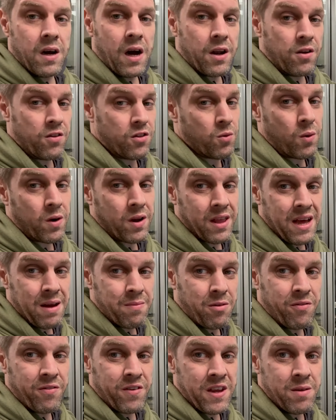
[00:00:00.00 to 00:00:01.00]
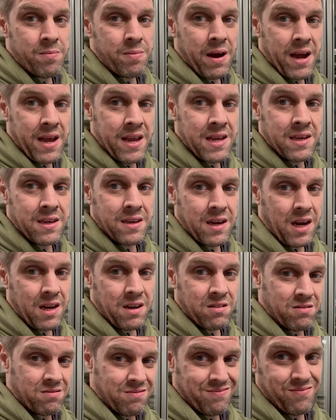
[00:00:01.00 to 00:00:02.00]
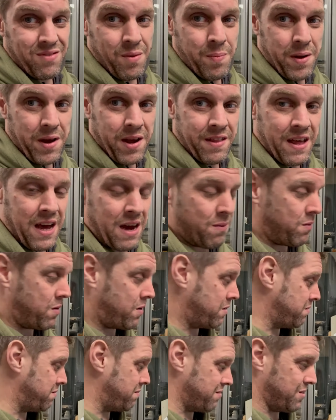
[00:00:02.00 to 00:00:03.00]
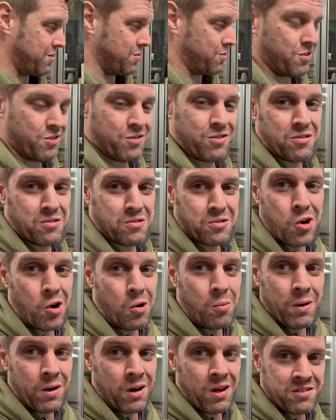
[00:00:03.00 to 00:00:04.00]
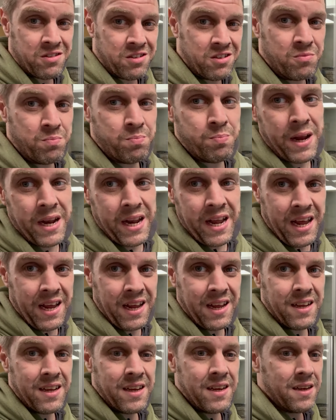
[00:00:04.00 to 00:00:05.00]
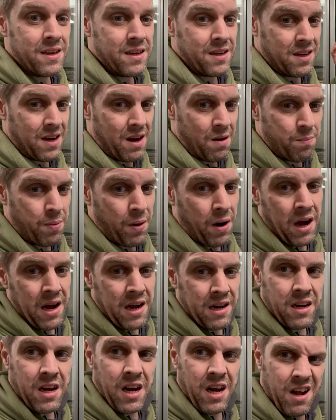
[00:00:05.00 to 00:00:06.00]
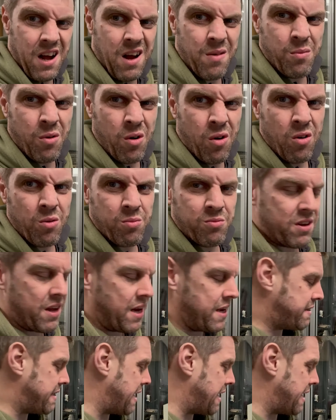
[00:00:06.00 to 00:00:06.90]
another one of them off eBay and repair that one, or just cut my losses, bin it, and buy a more up-to-date